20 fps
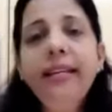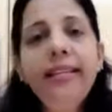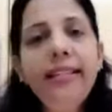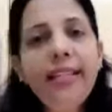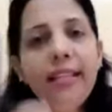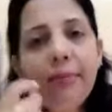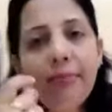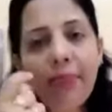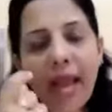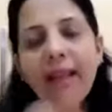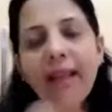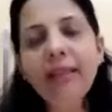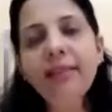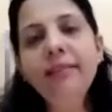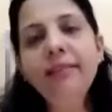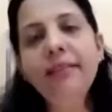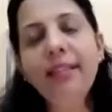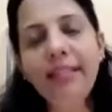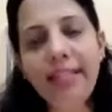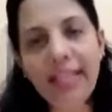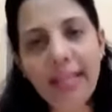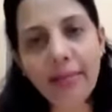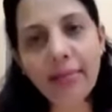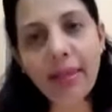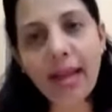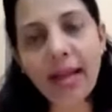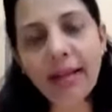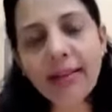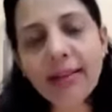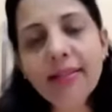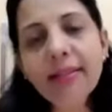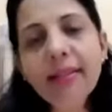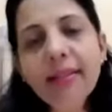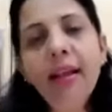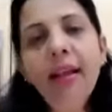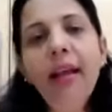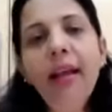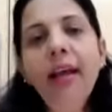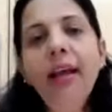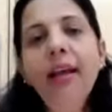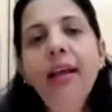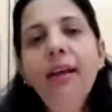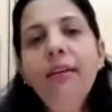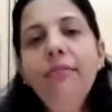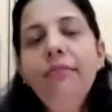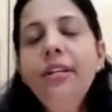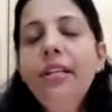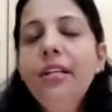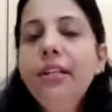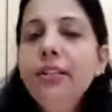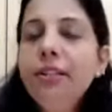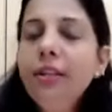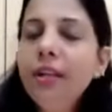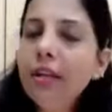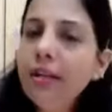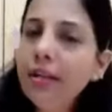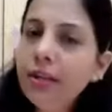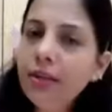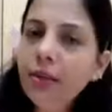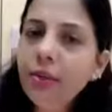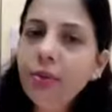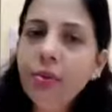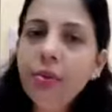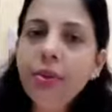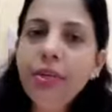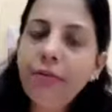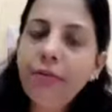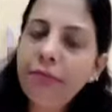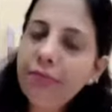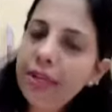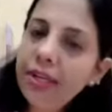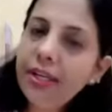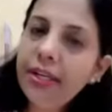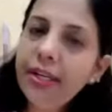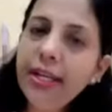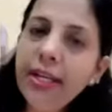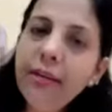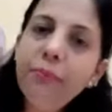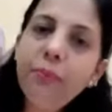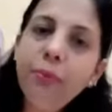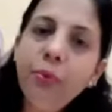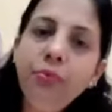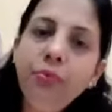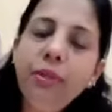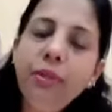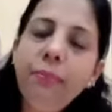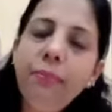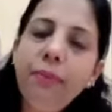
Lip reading: tea bags, the tea bags will definitely improve the